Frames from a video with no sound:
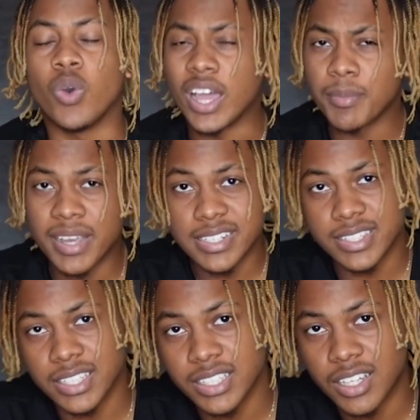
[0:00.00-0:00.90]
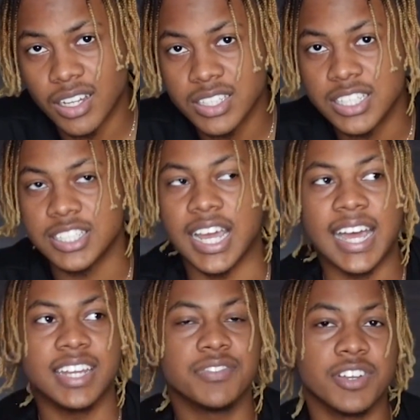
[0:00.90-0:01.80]
Why am I still in college?
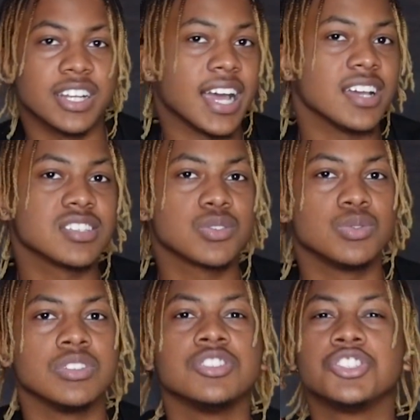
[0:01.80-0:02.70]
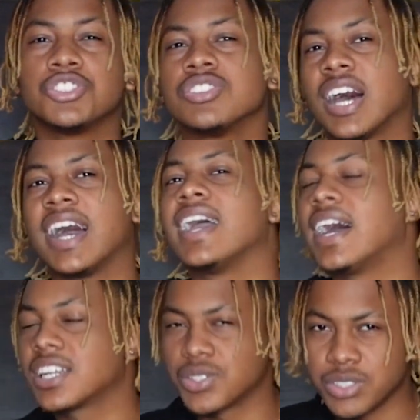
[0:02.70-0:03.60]
And if you're in high school, should I
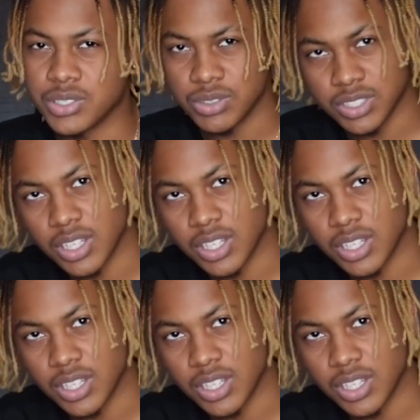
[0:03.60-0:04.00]
actually go to